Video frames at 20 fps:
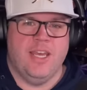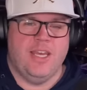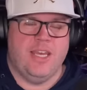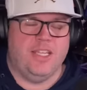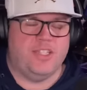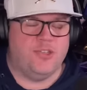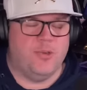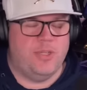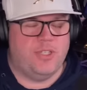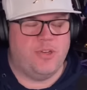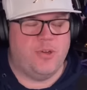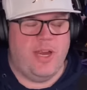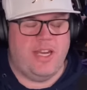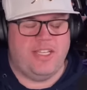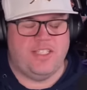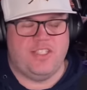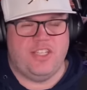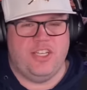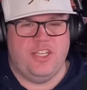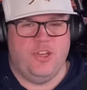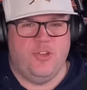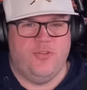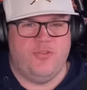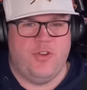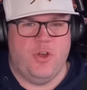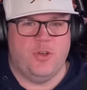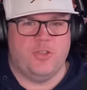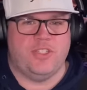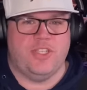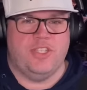It's always great to see new
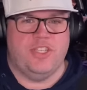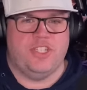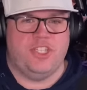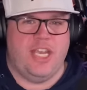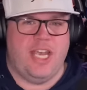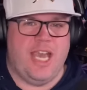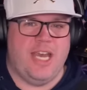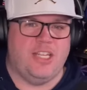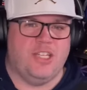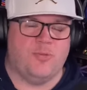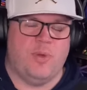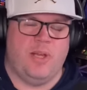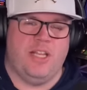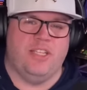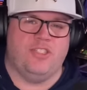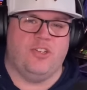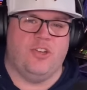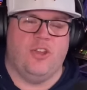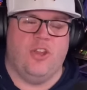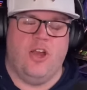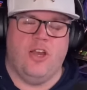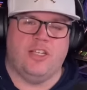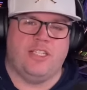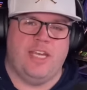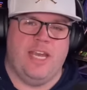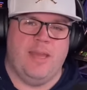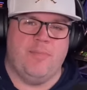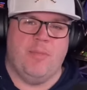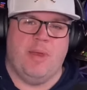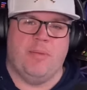folks in the chat as well as our
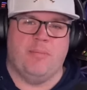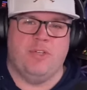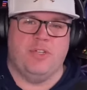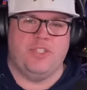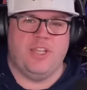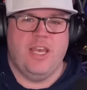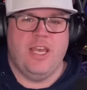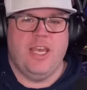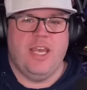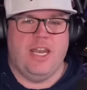longtime members,